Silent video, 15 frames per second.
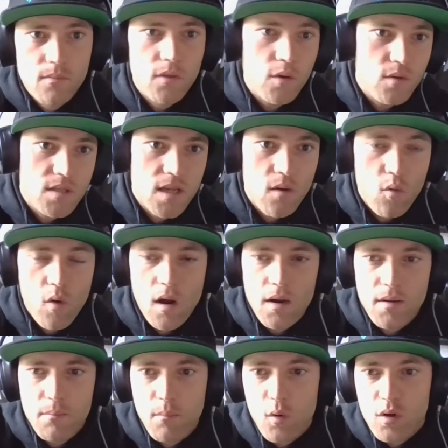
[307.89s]
those that
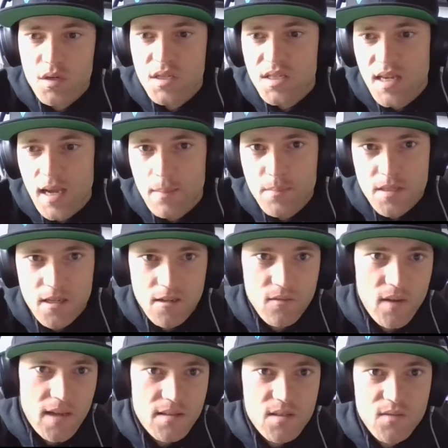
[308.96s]
want more steps and
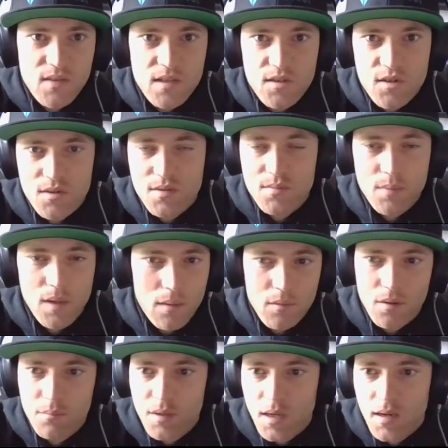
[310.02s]
advanced features, blah,
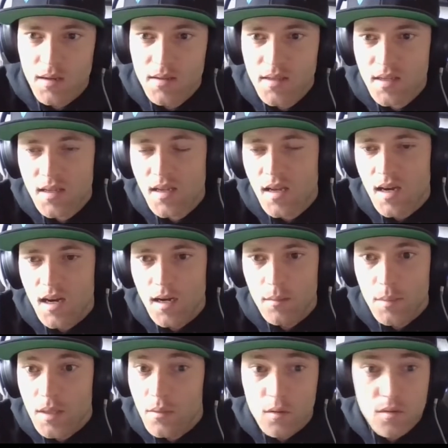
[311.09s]
blah, blah.
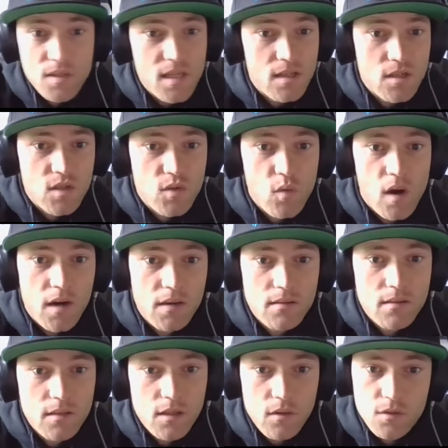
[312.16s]
And those that just want,
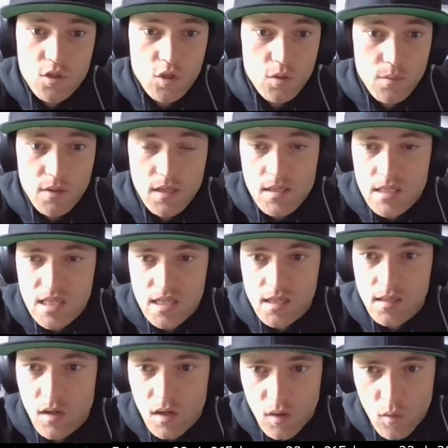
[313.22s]
super
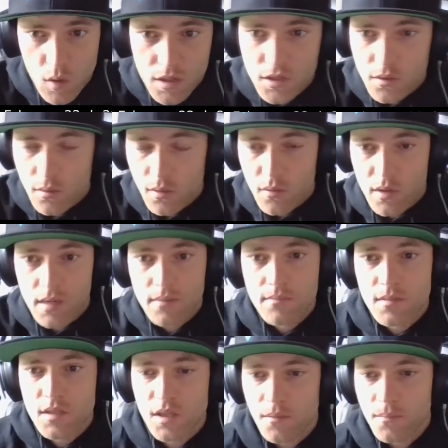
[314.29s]
easy 1, 2, 3.
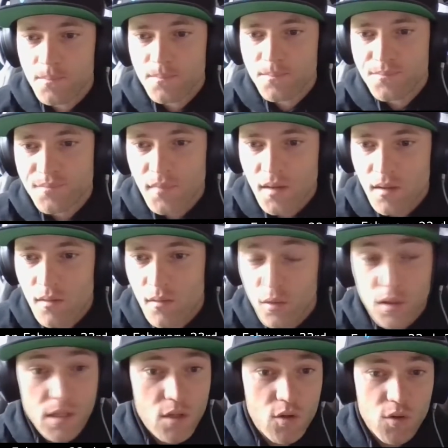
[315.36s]
So
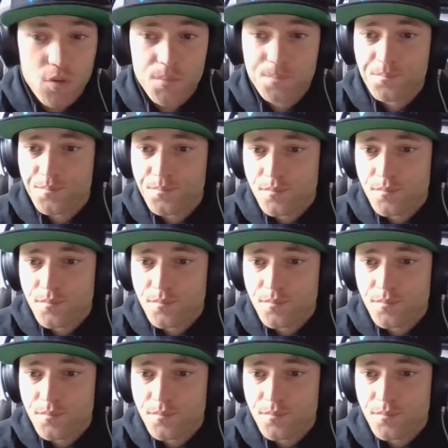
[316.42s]
really cool.